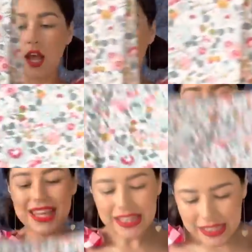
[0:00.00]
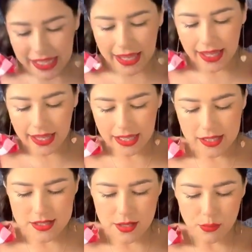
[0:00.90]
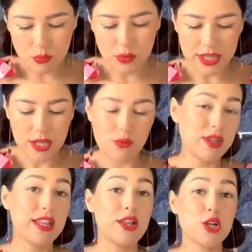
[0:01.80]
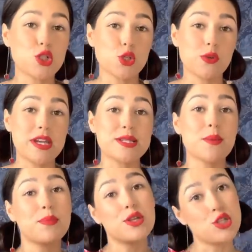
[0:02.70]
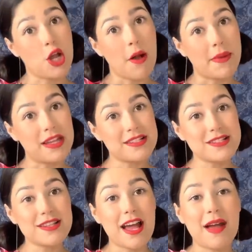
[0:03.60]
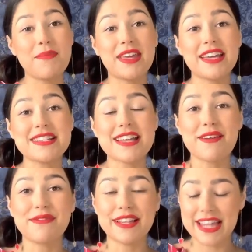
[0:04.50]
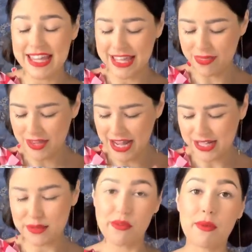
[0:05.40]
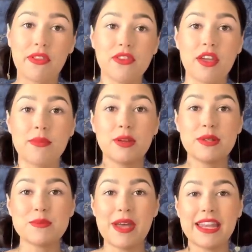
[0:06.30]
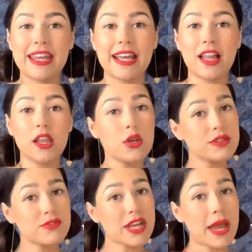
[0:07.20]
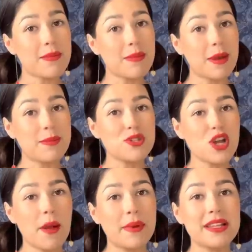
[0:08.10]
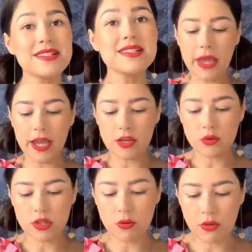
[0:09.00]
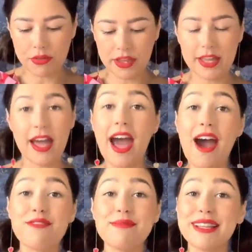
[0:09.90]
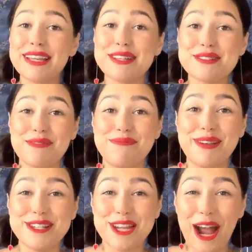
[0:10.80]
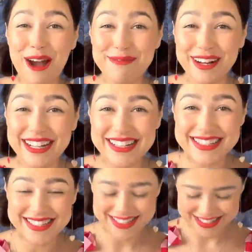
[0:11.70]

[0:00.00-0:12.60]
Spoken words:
I was thinking some really, really luxurious pyjamas, because I feel like in the next few months I'm going to be spending a lot of time in my pyjamas. I know you all think I have millions of pyjamas.